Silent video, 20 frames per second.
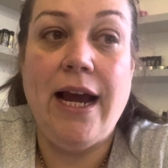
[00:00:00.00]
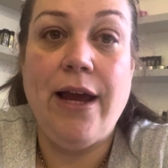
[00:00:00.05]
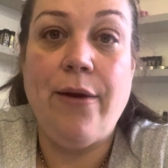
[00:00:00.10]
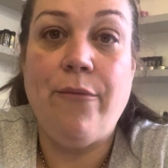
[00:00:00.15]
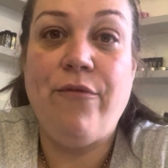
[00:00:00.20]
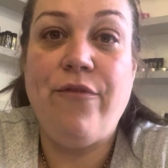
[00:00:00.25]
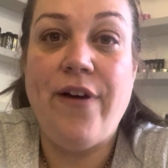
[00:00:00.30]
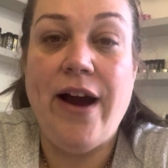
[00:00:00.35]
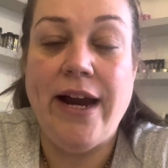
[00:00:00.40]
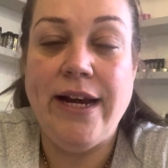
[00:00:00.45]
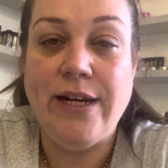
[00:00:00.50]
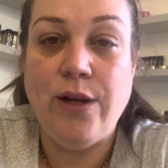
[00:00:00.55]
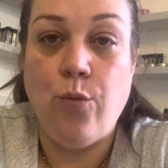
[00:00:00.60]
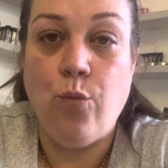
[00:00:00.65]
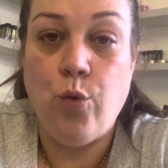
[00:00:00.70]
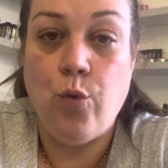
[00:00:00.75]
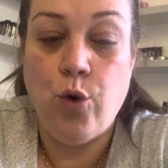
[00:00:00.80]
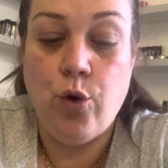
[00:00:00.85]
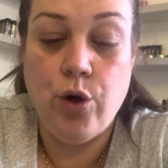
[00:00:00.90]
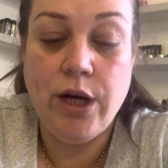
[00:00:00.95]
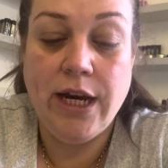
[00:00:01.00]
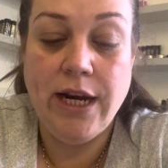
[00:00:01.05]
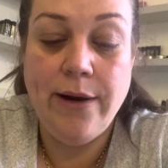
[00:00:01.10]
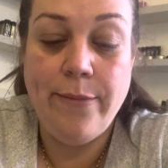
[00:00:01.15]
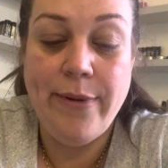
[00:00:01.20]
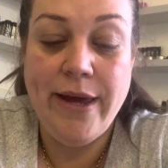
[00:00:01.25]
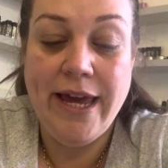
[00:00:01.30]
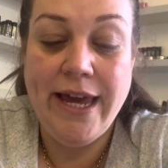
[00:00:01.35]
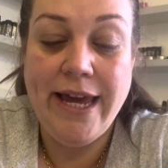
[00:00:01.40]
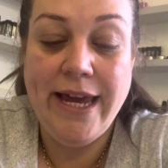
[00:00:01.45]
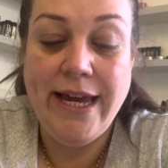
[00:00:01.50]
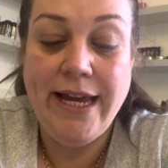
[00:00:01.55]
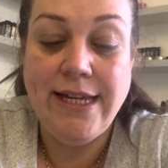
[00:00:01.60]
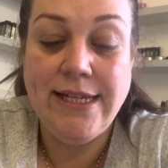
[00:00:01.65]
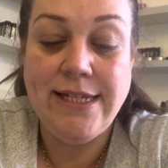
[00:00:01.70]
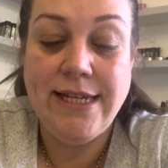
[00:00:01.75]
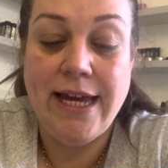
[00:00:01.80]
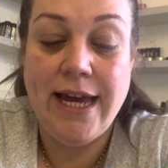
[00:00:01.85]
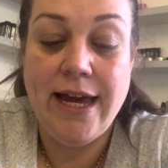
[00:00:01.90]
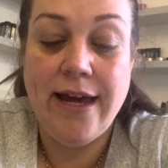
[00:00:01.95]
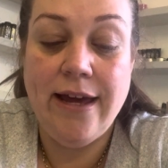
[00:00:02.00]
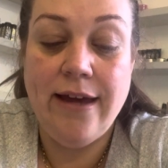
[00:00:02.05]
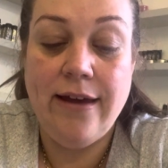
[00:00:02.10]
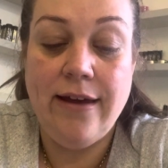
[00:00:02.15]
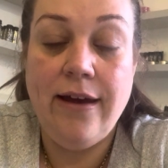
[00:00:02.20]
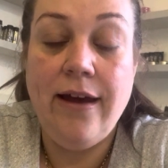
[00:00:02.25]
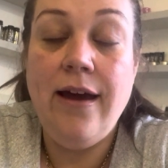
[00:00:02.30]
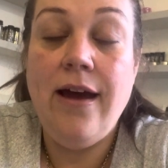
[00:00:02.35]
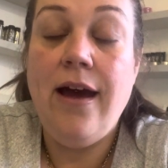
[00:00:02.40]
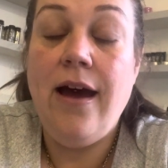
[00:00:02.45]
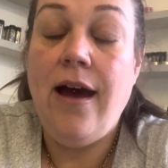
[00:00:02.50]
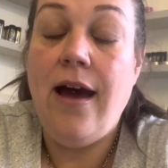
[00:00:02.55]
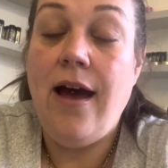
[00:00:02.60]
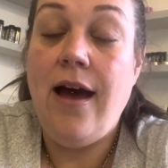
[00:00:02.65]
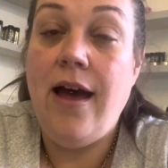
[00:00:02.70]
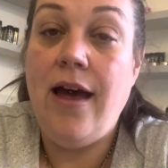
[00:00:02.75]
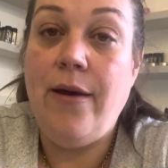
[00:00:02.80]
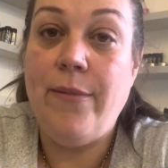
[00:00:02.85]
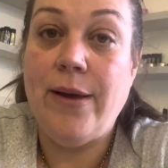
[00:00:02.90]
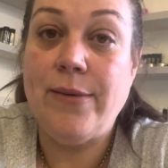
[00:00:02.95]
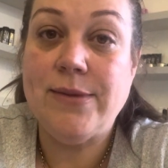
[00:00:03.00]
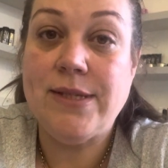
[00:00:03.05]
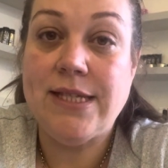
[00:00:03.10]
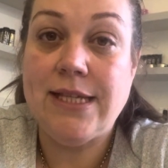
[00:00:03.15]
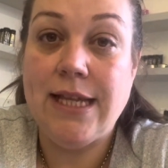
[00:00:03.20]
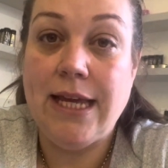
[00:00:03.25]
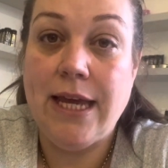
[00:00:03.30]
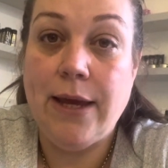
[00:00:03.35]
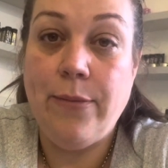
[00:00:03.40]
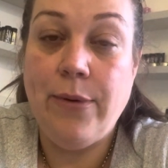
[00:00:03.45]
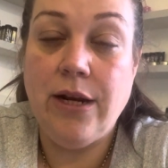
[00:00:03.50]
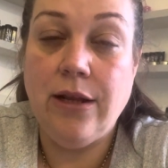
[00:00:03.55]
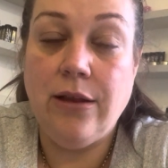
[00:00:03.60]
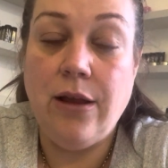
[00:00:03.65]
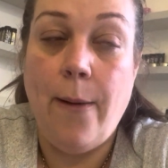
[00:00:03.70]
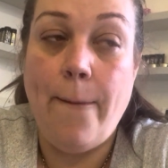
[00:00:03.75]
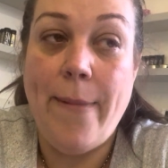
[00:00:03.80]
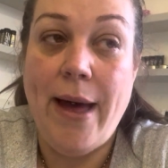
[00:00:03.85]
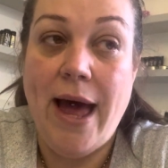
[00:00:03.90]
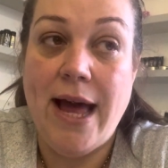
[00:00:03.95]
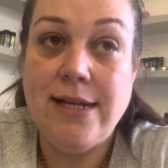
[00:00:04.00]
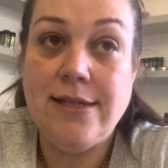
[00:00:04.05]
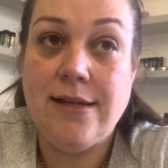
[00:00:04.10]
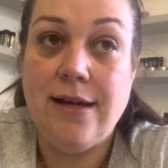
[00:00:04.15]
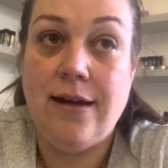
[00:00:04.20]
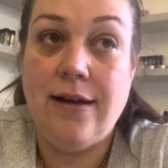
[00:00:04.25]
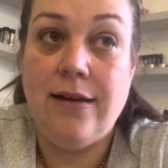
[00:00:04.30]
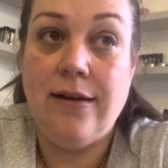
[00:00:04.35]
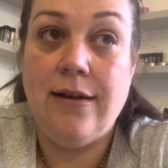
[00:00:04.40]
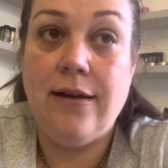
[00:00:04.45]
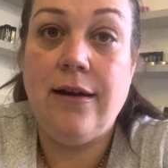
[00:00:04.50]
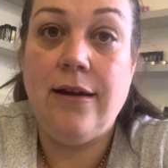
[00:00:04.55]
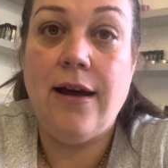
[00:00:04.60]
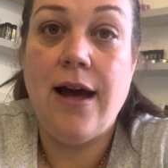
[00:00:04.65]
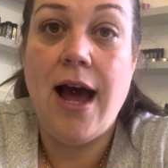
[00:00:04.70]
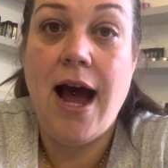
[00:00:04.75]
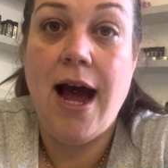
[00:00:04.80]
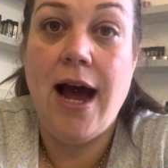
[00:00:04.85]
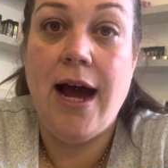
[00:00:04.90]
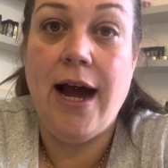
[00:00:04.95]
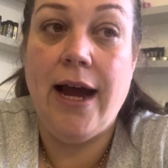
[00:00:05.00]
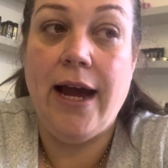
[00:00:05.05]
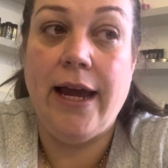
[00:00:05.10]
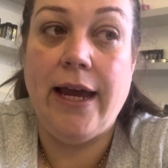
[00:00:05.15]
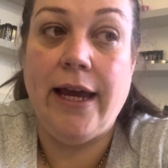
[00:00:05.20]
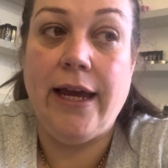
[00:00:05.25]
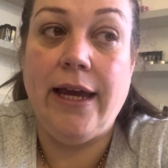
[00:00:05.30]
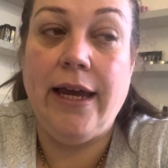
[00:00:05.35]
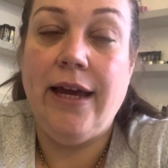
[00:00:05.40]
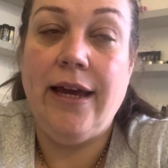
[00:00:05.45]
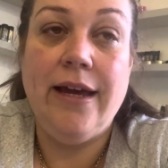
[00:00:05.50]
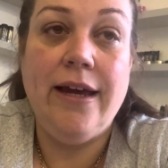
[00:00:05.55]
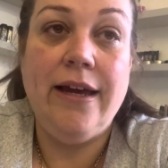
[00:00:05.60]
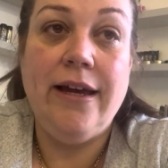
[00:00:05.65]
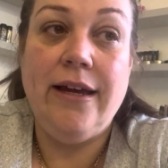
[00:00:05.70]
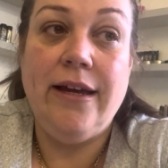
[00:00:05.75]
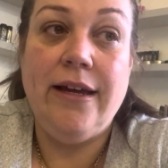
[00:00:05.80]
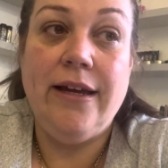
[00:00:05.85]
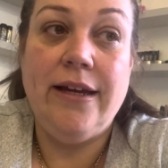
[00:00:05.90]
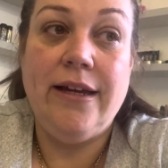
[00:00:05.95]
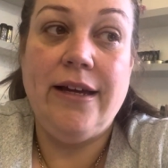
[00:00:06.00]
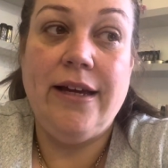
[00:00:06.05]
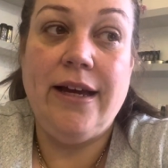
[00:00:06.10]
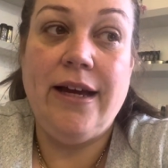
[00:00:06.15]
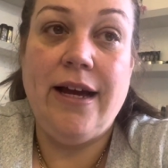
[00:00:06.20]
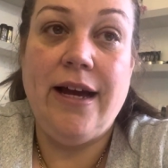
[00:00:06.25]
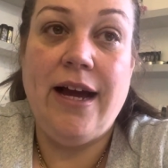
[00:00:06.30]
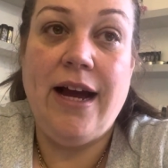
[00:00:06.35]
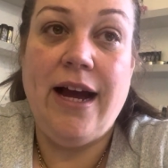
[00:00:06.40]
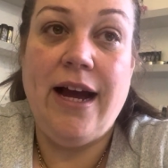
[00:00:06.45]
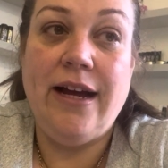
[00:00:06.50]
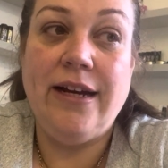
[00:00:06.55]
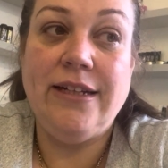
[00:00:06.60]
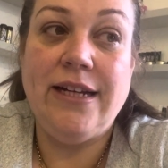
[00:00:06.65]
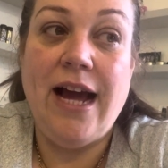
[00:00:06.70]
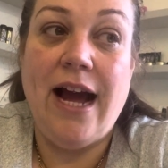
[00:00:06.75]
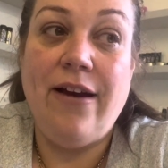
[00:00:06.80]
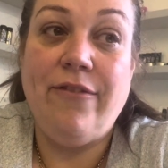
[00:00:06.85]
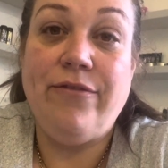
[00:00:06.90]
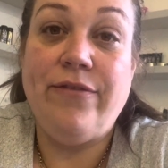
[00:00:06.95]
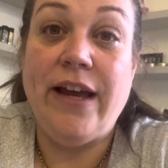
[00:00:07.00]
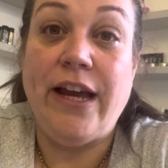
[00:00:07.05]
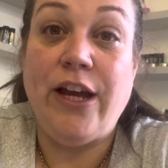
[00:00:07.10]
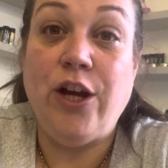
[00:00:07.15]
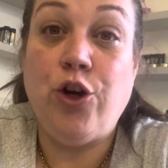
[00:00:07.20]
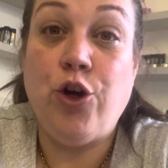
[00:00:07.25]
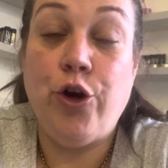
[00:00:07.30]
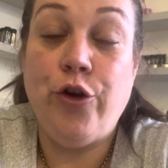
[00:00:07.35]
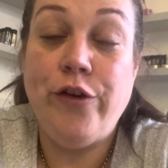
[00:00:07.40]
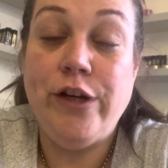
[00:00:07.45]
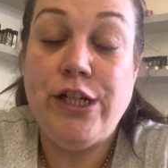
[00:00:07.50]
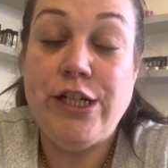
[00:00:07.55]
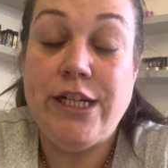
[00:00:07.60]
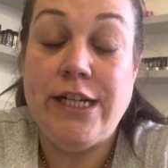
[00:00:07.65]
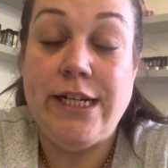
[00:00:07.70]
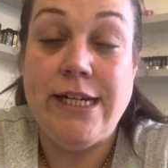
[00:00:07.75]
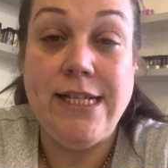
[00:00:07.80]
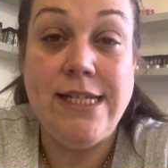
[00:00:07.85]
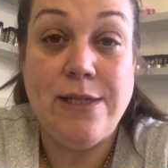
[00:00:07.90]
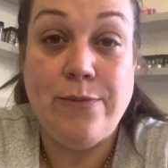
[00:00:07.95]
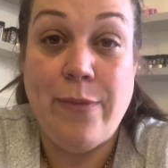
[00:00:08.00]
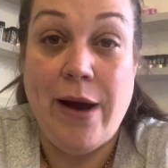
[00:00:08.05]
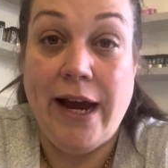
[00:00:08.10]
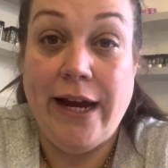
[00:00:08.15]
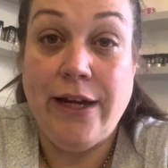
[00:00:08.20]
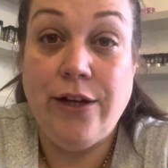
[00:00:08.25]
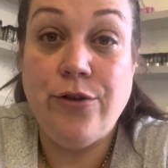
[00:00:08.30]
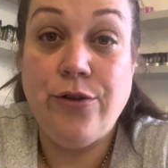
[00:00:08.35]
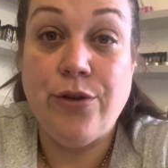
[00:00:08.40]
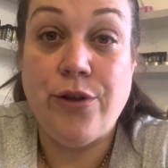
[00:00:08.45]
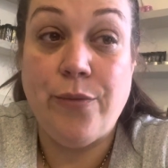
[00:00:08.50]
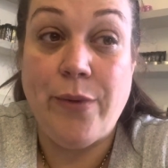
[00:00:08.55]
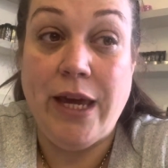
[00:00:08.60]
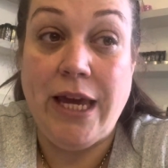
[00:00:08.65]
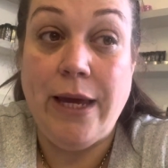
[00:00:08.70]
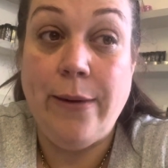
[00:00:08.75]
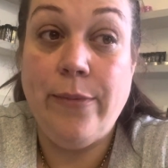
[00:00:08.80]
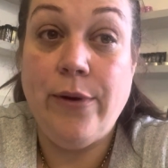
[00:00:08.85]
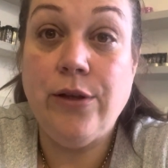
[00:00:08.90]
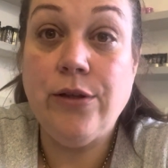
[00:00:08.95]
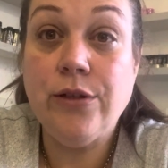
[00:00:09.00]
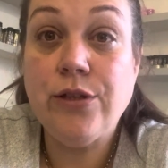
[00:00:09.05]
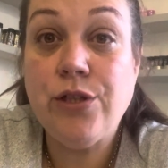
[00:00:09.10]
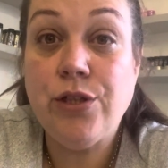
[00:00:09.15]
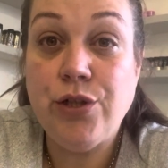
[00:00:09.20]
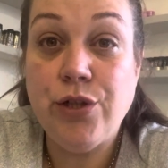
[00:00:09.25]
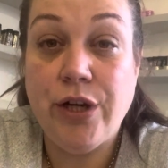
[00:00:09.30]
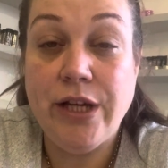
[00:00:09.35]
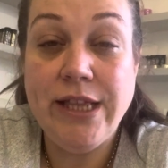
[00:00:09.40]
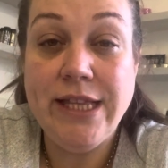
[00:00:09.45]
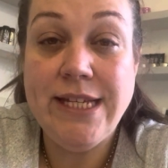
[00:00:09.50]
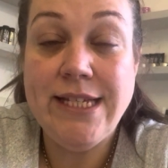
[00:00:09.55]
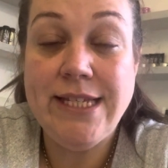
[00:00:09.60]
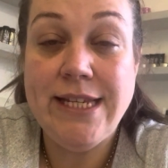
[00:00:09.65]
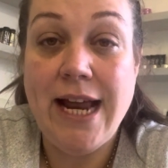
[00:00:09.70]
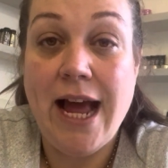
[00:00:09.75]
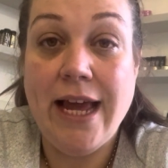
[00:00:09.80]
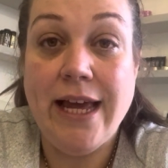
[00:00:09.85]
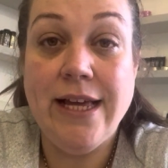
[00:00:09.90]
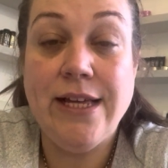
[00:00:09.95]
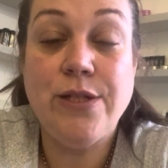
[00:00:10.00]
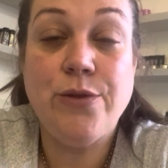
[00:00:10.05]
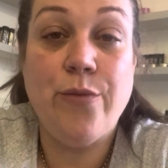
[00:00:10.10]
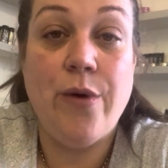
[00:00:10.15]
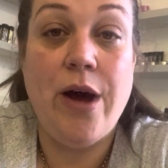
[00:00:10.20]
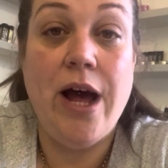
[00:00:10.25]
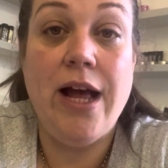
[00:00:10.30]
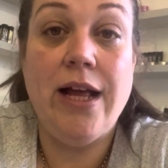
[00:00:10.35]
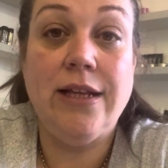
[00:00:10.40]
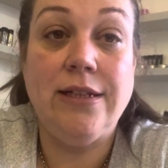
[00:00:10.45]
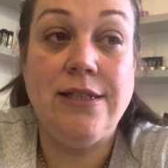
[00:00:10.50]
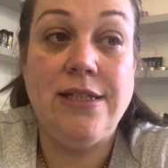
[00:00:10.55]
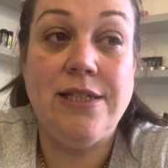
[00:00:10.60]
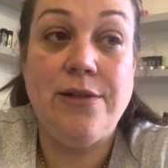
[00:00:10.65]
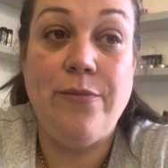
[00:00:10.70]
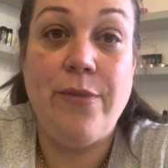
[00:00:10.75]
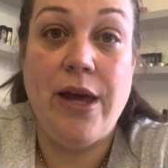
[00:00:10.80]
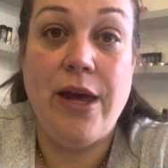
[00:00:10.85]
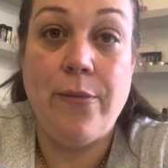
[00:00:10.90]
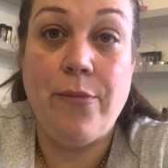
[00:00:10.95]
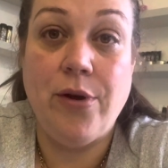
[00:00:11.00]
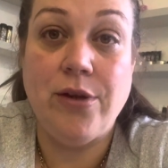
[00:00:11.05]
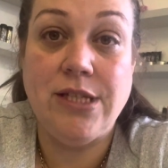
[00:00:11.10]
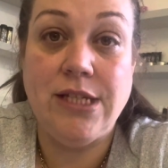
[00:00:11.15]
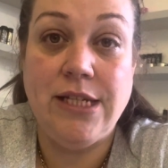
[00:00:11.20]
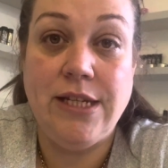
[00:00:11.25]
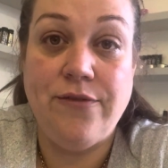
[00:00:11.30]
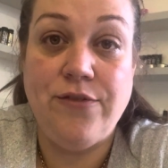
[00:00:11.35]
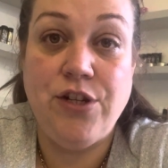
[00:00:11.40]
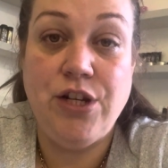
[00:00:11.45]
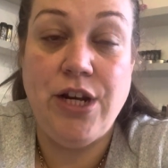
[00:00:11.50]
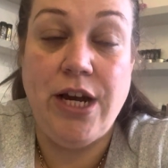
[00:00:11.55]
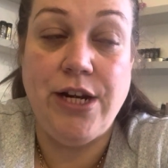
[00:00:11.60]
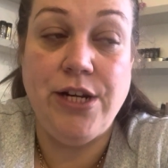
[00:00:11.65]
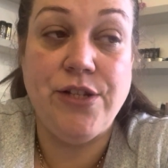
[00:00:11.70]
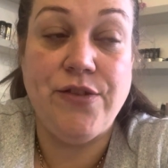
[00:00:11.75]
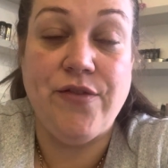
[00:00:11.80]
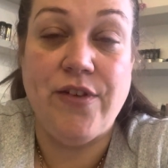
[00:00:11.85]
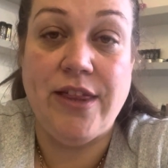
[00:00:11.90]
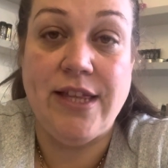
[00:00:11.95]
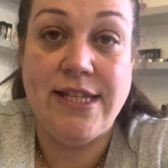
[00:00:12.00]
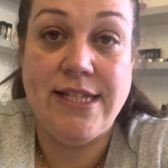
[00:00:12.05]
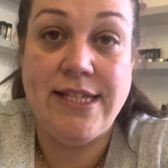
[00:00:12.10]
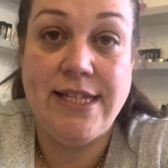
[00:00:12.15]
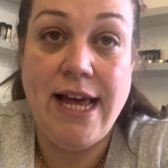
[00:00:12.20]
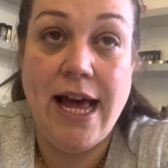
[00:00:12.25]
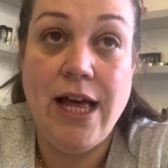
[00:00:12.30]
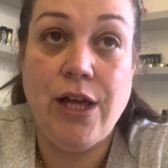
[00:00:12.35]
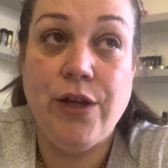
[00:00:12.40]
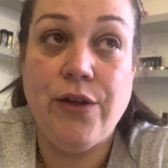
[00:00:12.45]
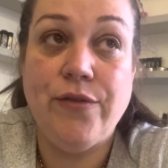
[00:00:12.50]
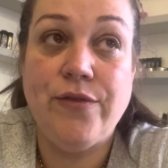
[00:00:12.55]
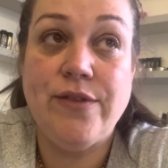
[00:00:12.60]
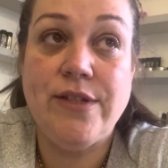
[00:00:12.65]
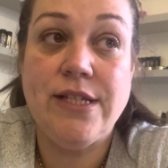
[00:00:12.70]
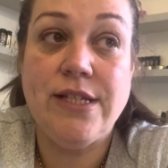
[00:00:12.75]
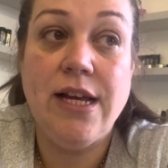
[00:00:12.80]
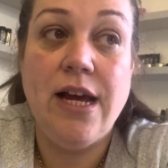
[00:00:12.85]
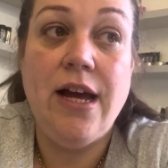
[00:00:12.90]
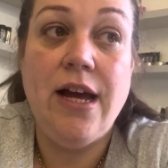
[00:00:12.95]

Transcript: am finding walking a bit easier, I'm sleeping a lot better, I've encouraged and inspired other people to join this diet as well and to make positive changes for themselves.